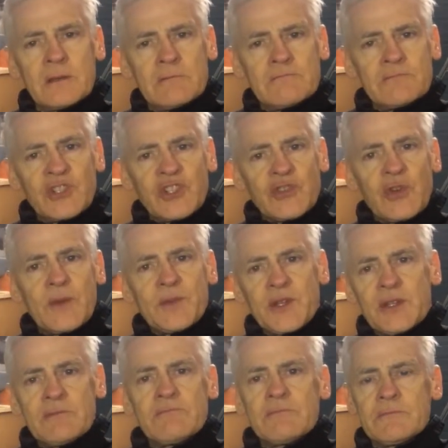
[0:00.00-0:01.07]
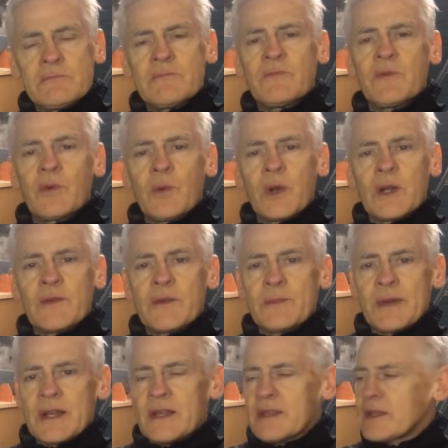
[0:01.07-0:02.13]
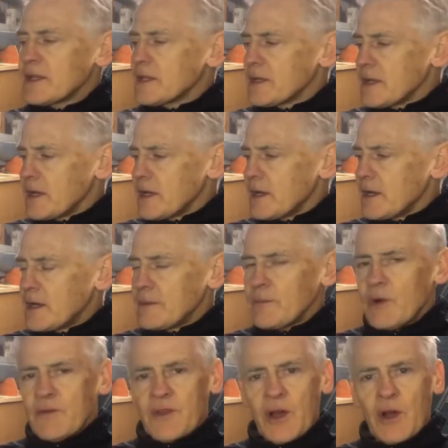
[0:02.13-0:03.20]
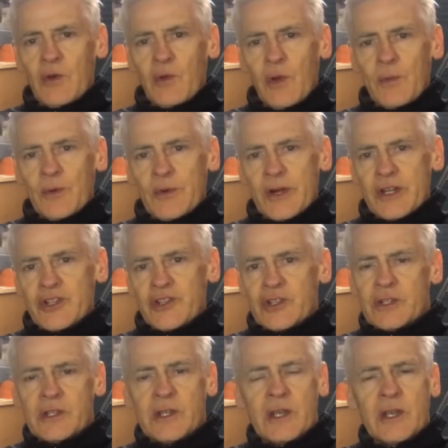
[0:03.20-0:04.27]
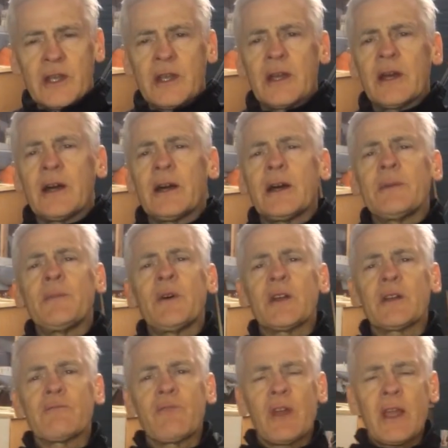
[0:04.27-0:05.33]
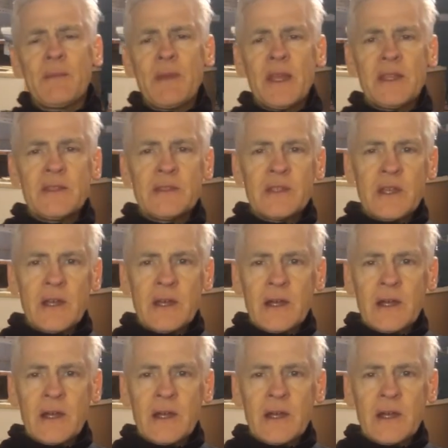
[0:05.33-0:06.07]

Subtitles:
description, for one of a better thing, of the whole operation, I can recommend